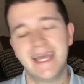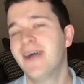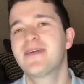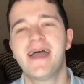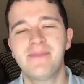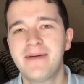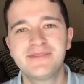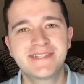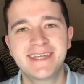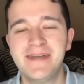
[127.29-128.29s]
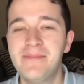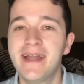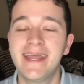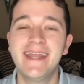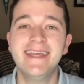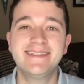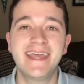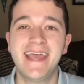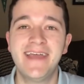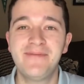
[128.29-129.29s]
Okay, I'm just kidding, but it is,
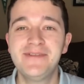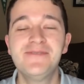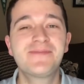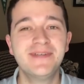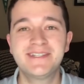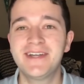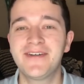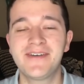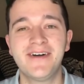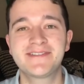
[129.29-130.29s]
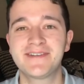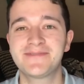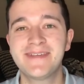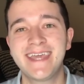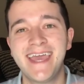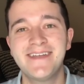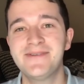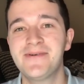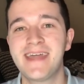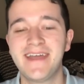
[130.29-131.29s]
we do appreciate all the All-Stars. We can't
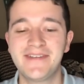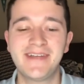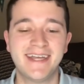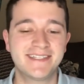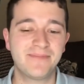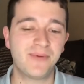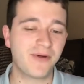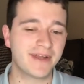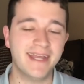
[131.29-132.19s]
do it without your guys' support.